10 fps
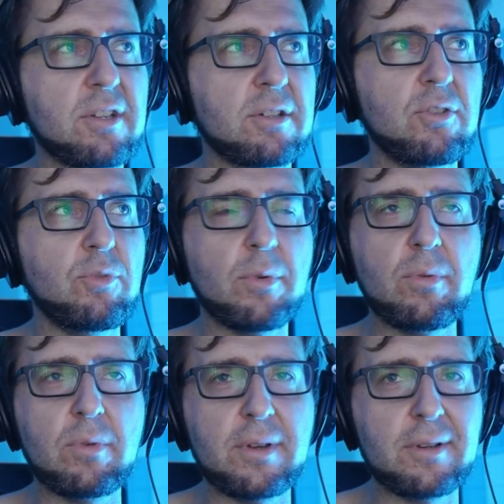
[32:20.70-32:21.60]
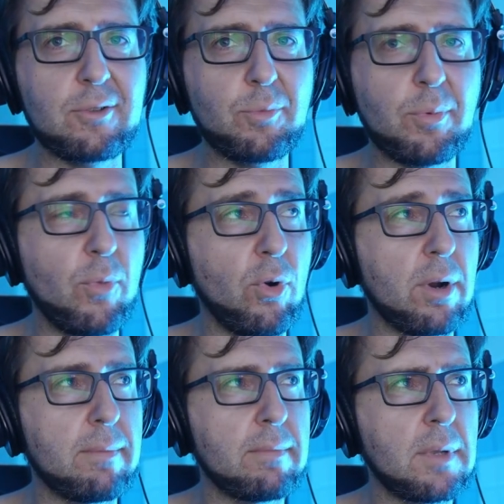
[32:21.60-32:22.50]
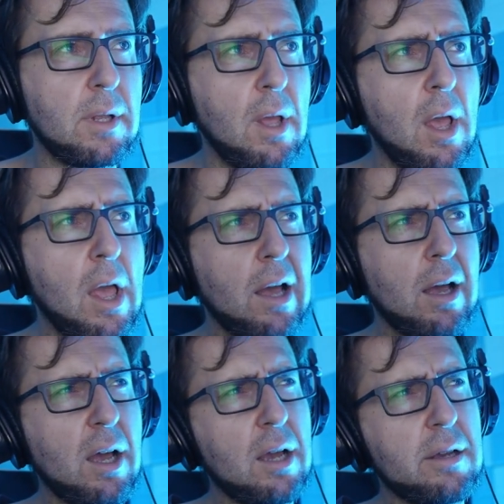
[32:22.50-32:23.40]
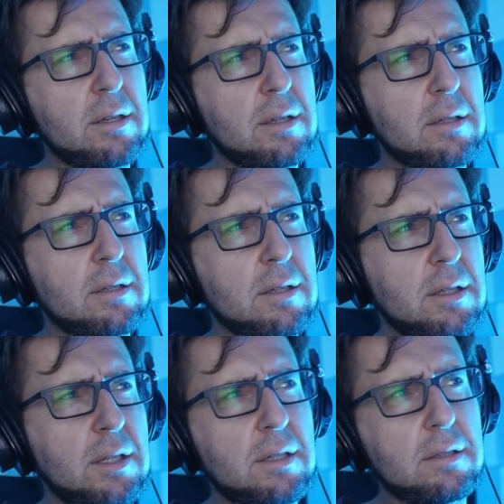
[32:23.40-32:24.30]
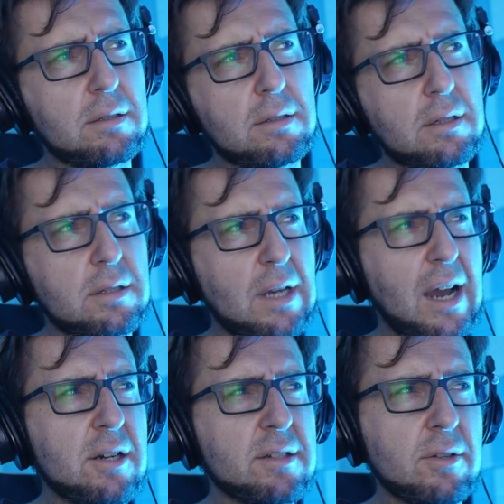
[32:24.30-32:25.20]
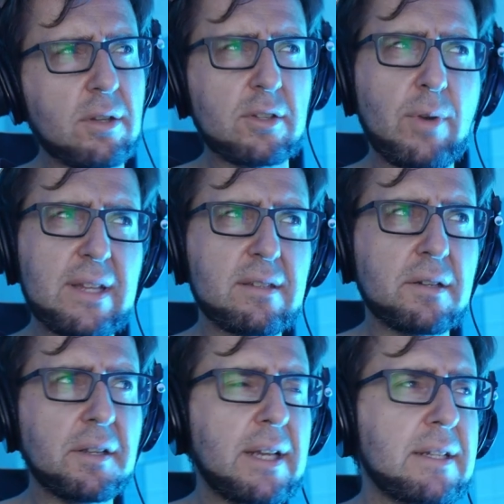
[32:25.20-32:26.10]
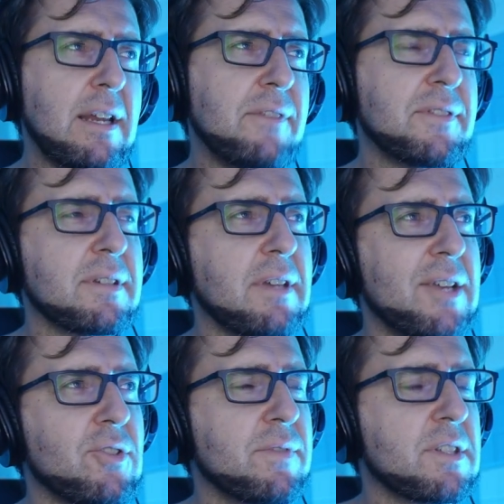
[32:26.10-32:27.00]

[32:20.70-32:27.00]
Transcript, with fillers: gonna loop, uh, loop more. Uh, the, the hearts are not quite starting at the left edge of the